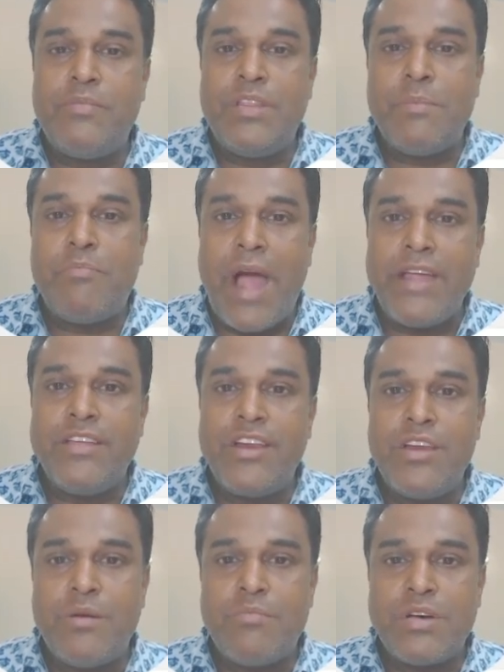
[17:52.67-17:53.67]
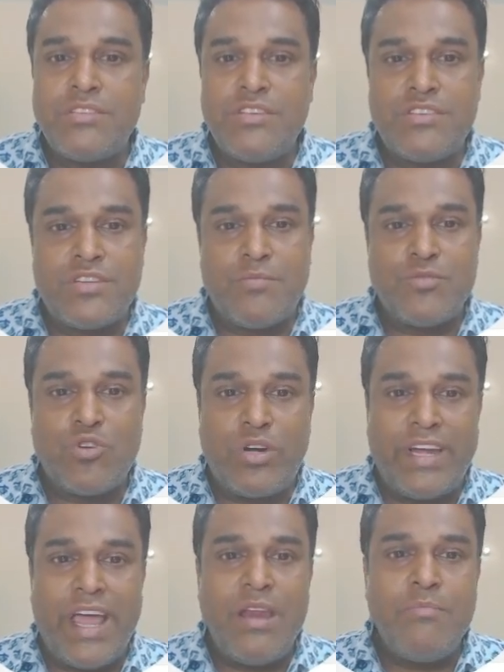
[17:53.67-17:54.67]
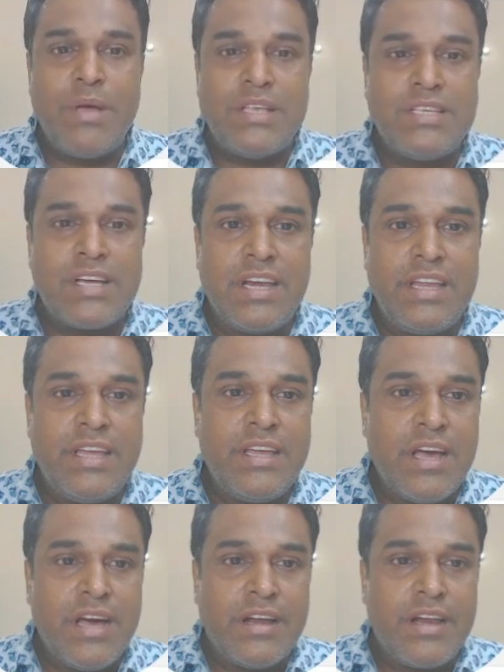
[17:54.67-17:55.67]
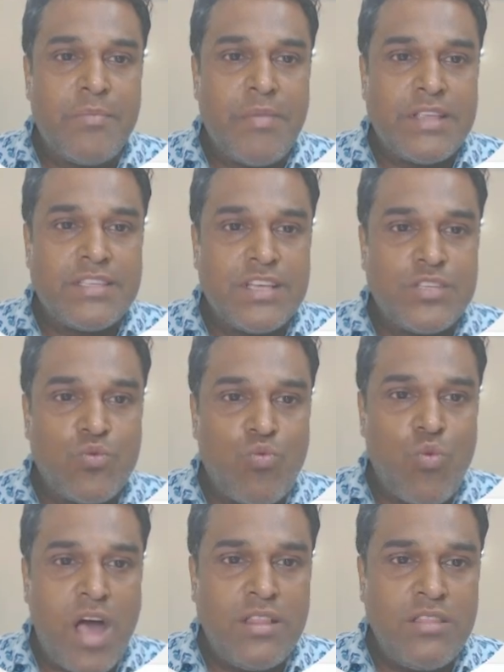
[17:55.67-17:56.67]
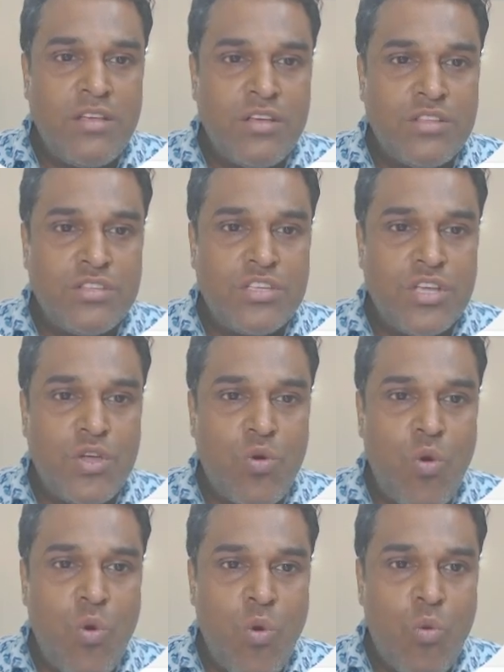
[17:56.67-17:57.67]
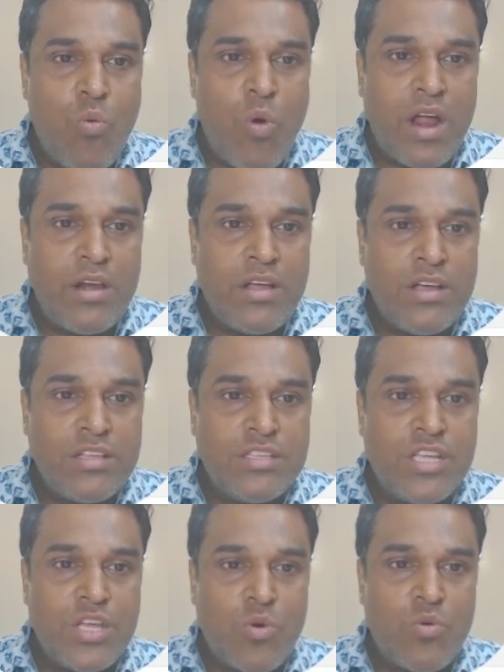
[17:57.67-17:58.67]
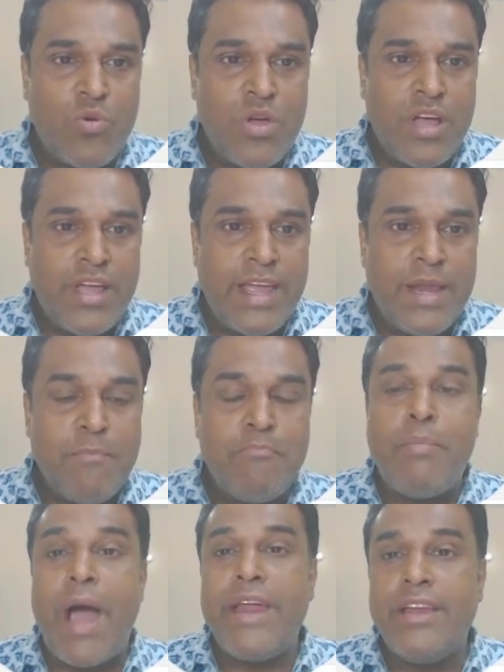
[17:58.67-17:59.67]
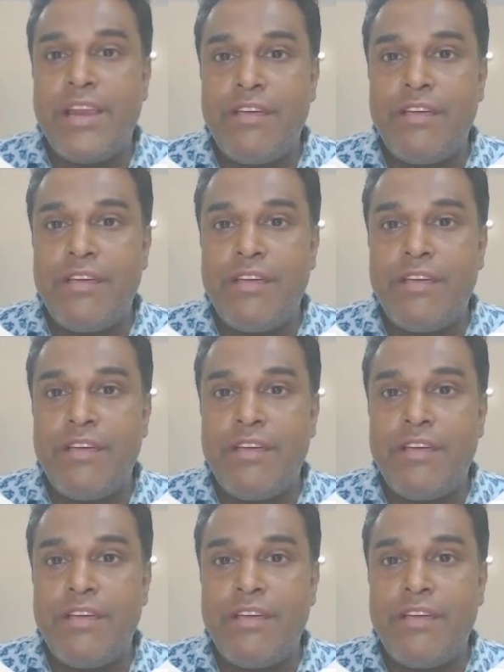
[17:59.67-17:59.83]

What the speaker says: binary number system, so 10 basically represents 1, 0, 1, 0 in binary